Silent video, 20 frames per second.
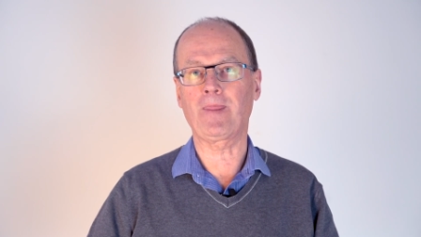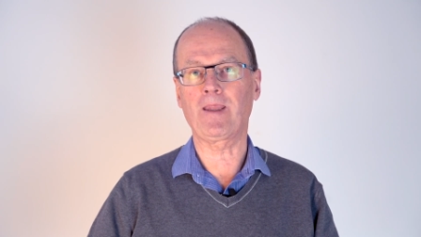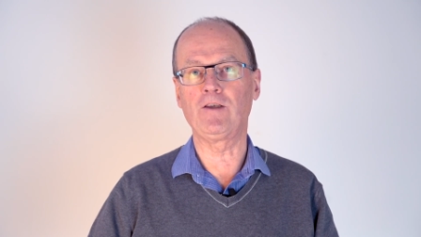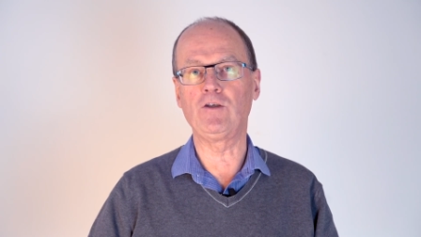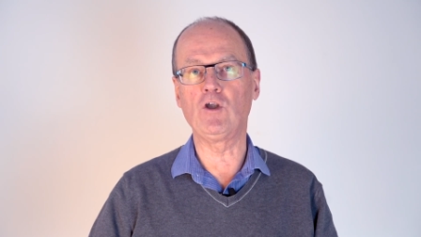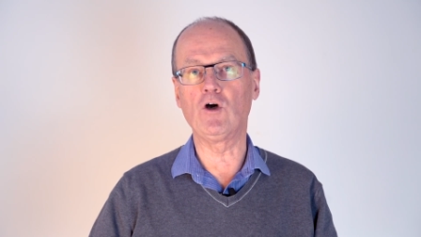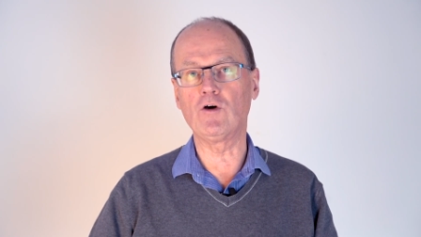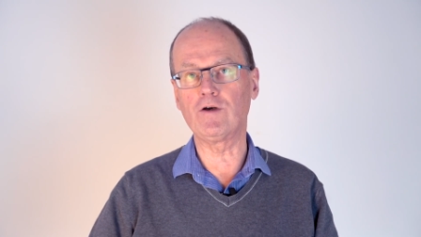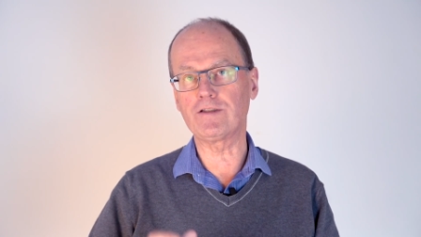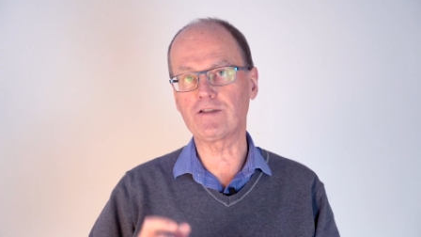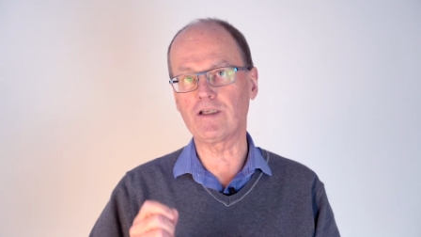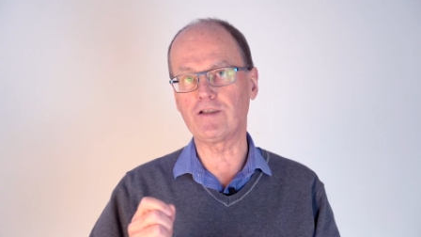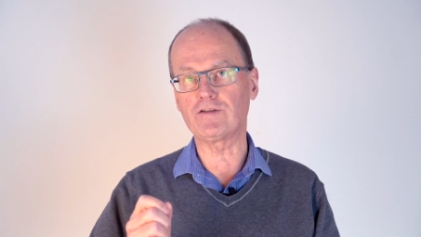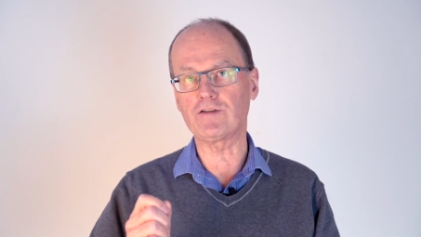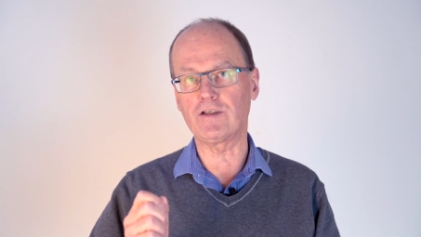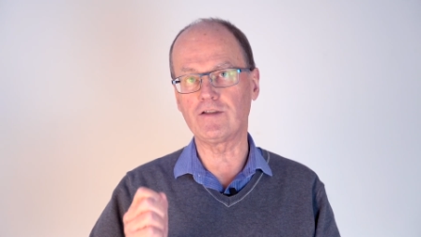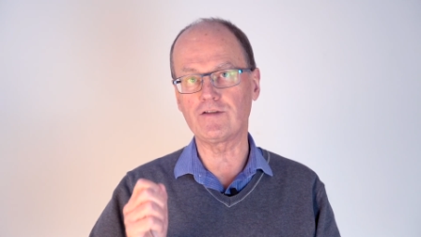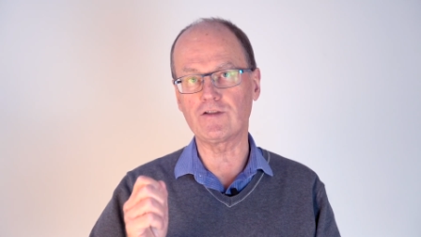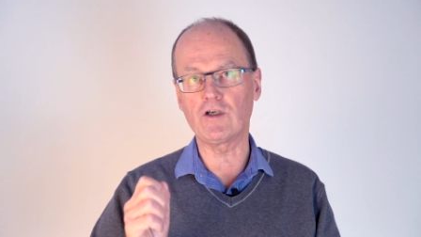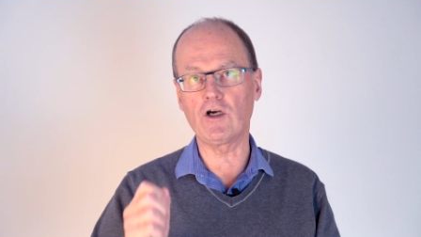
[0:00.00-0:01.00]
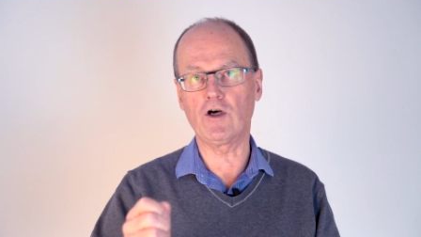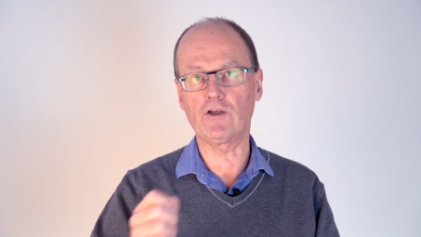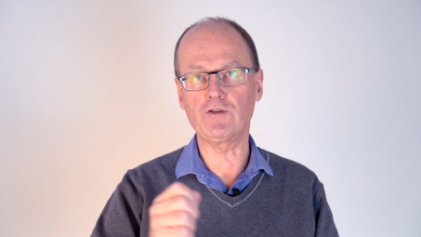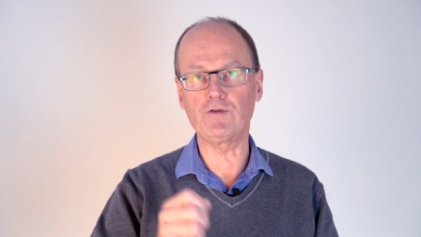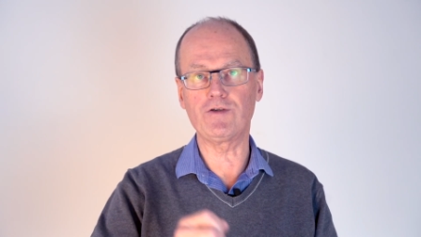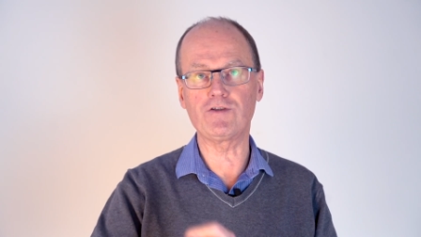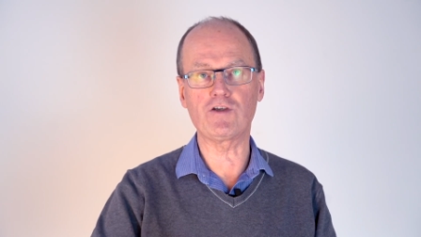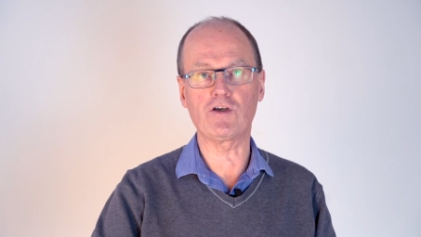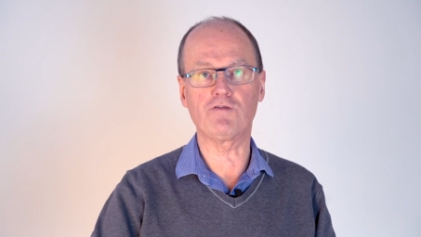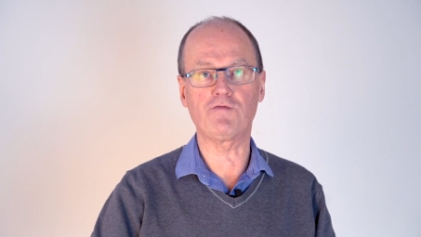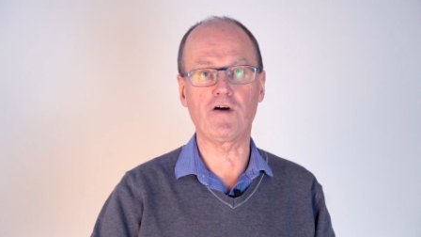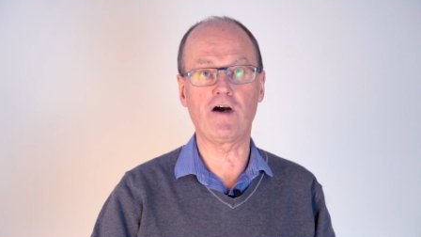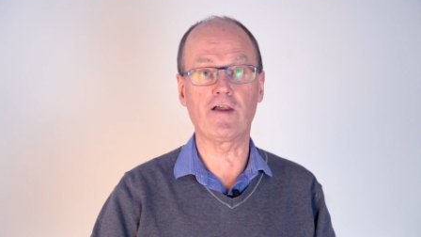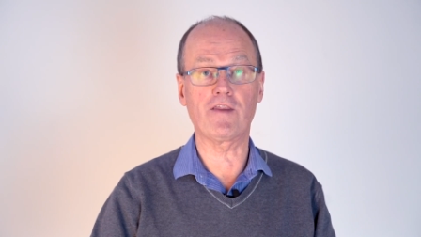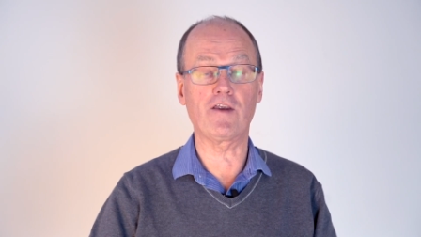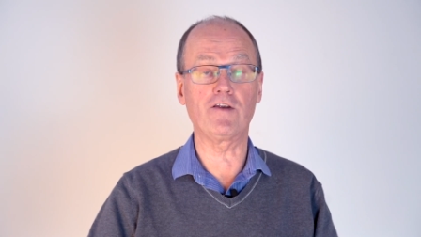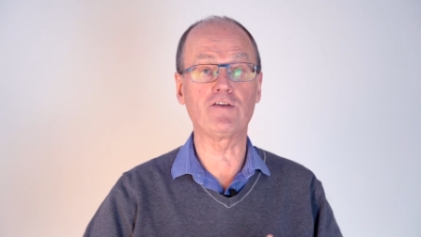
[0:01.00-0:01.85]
No, it's, it's, it's God who is your Father.